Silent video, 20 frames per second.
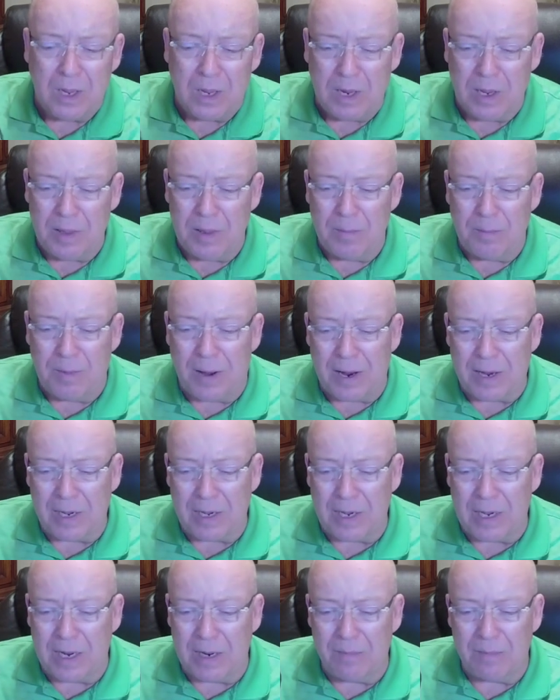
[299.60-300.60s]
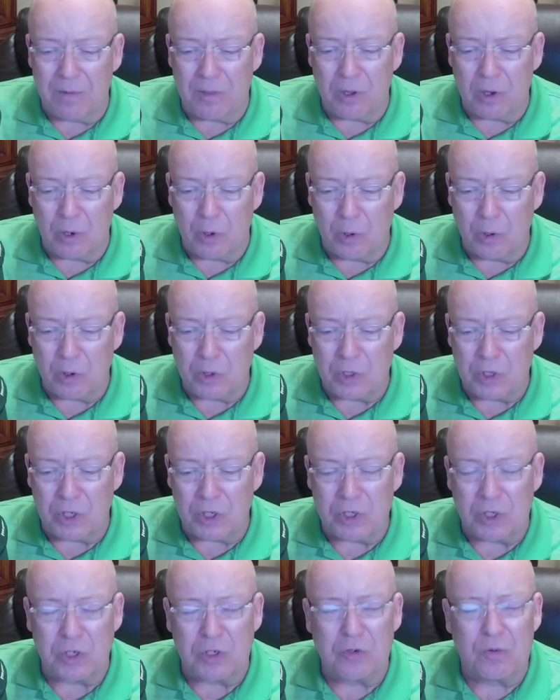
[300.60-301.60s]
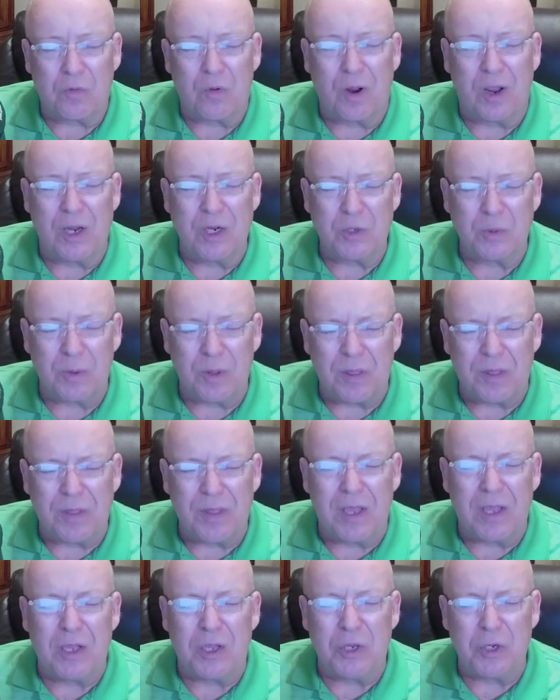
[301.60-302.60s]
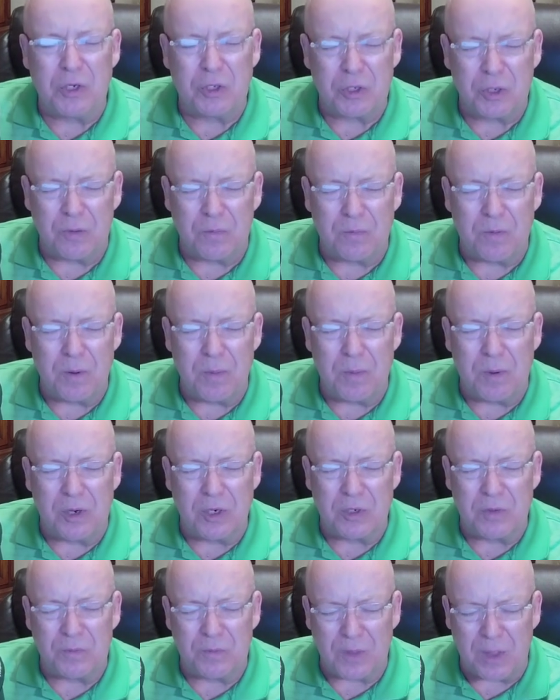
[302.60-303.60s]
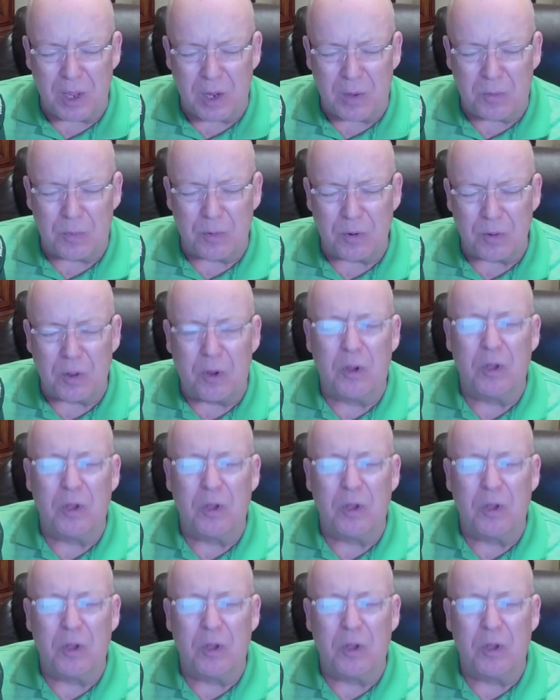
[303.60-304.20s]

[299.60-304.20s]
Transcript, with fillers: in the mighty name of the Lord Jesus Christ, we thank you so very much for the helper of the